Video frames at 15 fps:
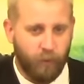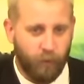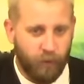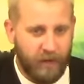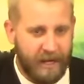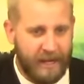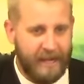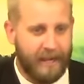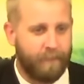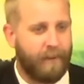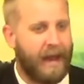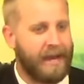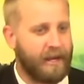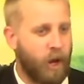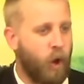reading,
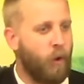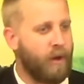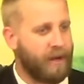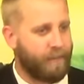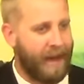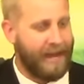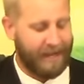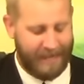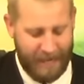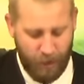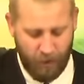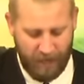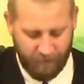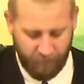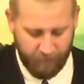by knowing, by
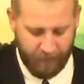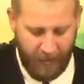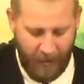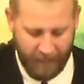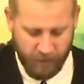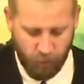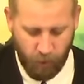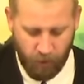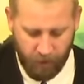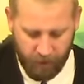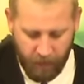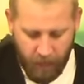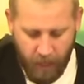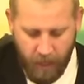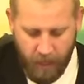hearing from God's
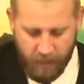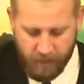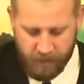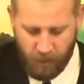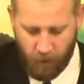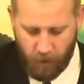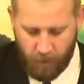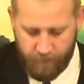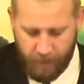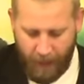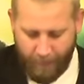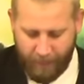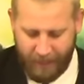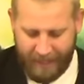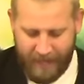word. So
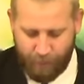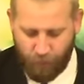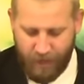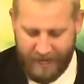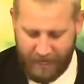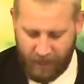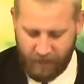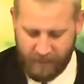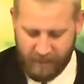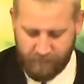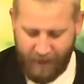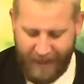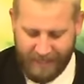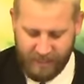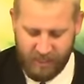I'm going to keep reading here in this
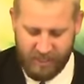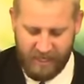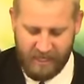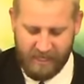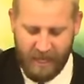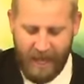passage. He says,